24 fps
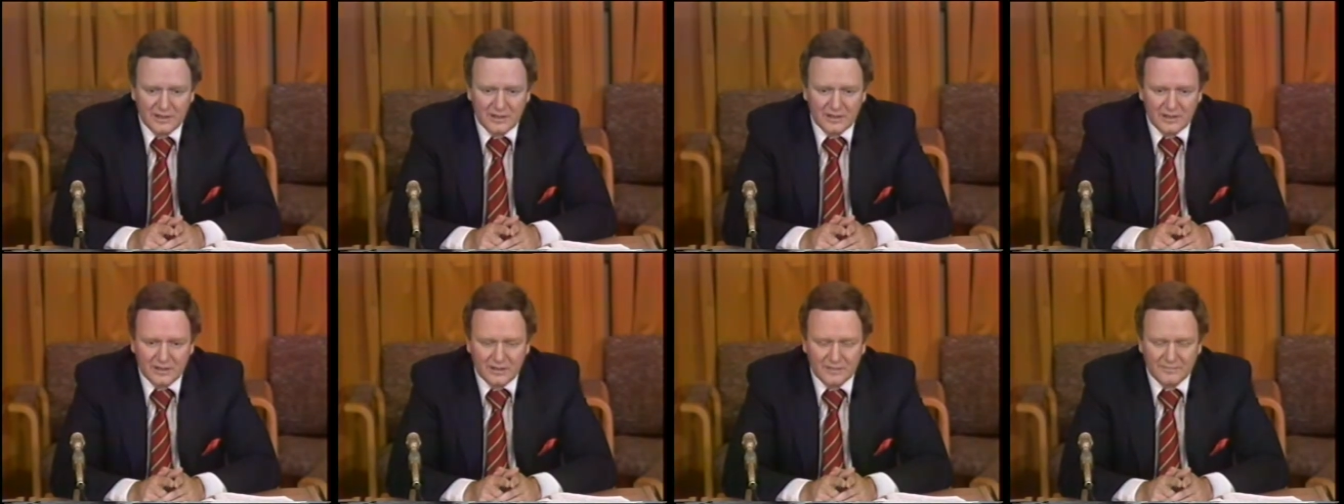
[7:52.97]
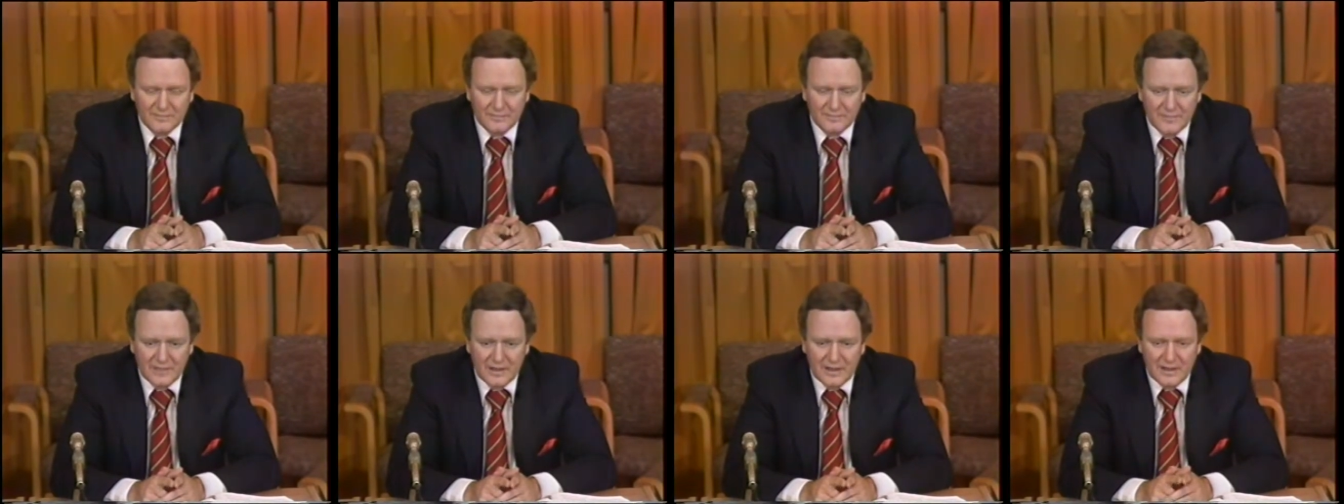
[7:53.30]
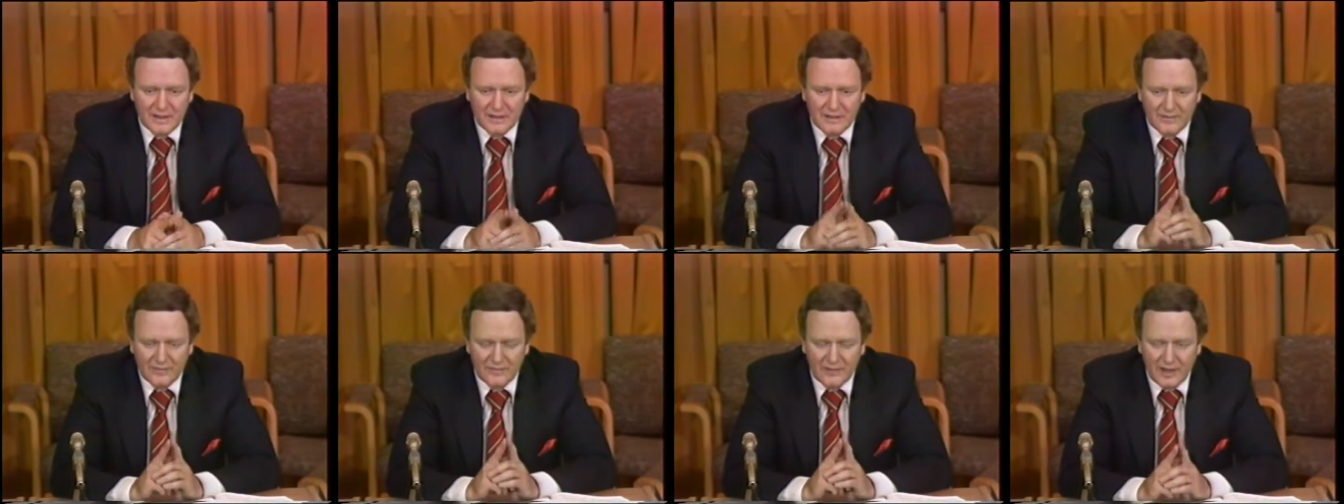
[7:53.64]
or
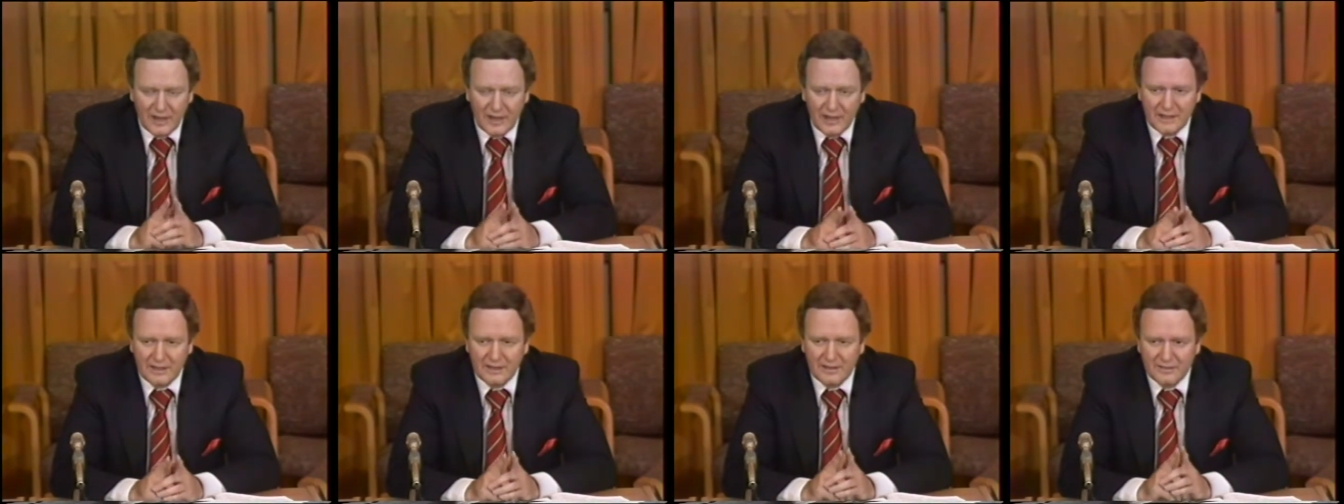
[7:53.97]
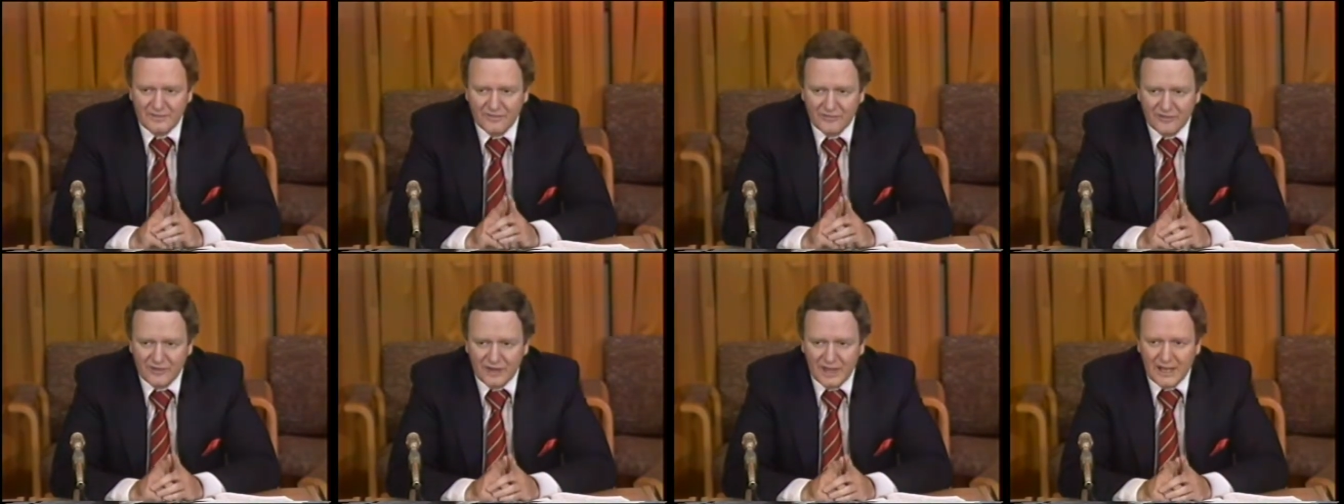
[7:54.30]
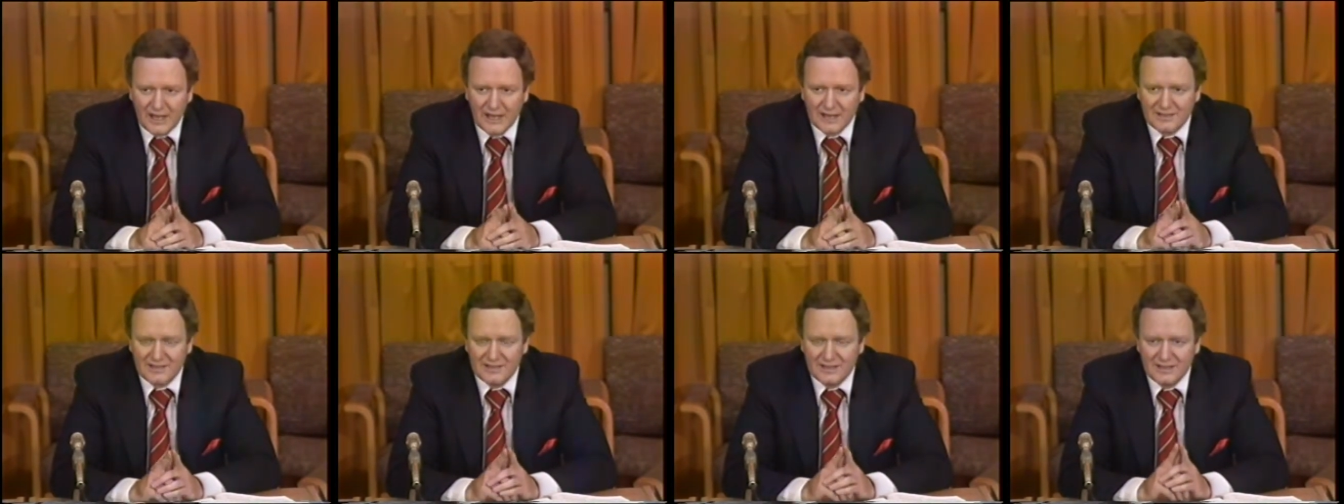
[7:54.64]
that in
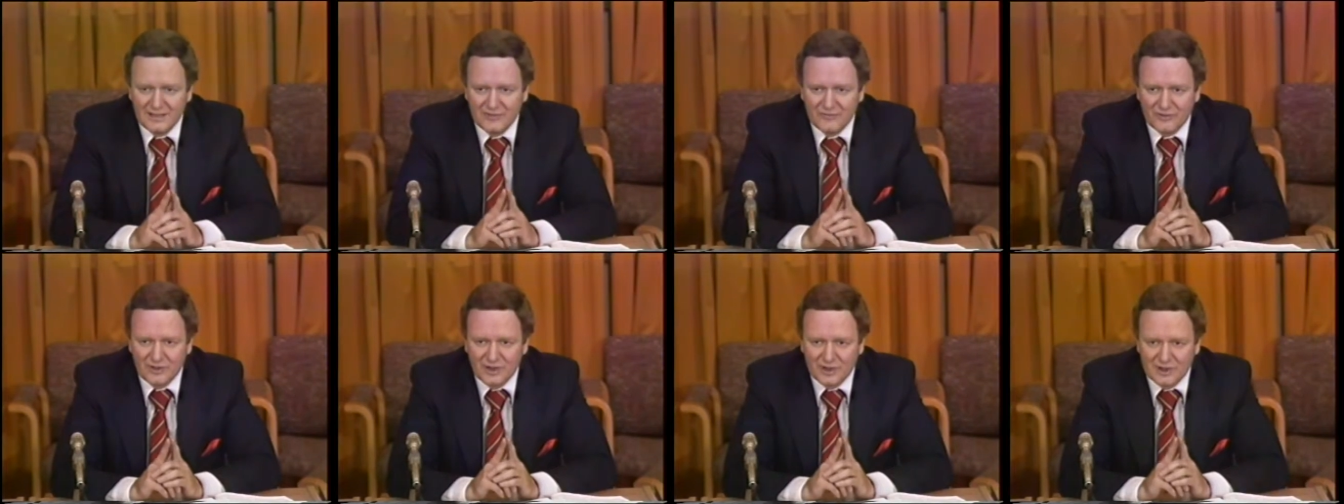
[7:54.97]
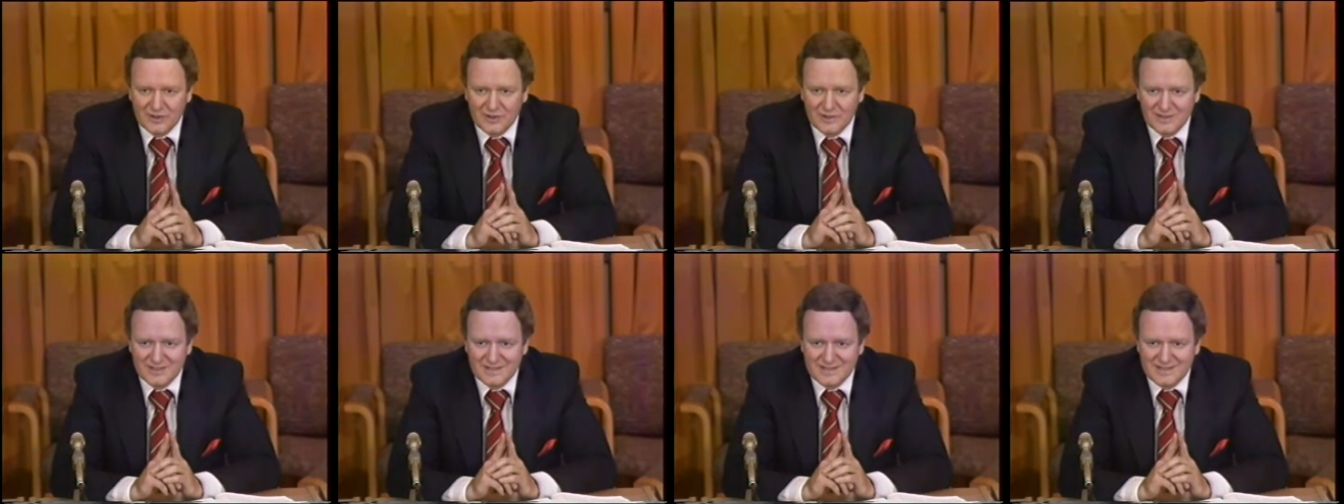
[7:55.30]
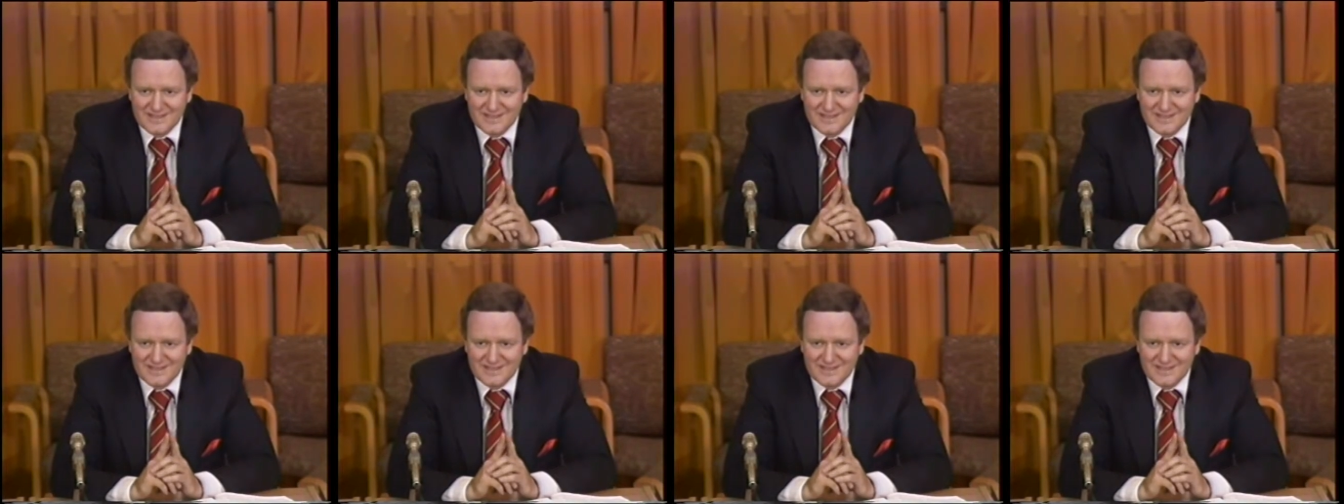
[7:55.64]
fact, if there are